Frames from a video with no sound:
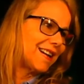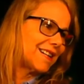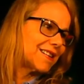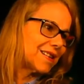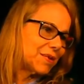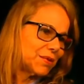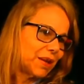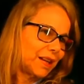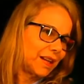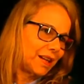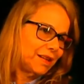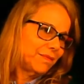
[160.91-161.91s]

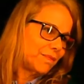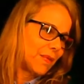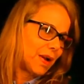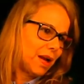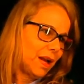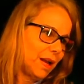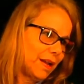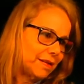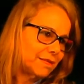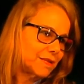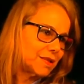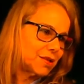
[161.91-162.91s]
Okay,
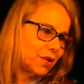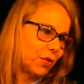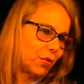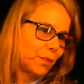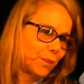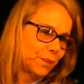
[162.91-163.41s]
and so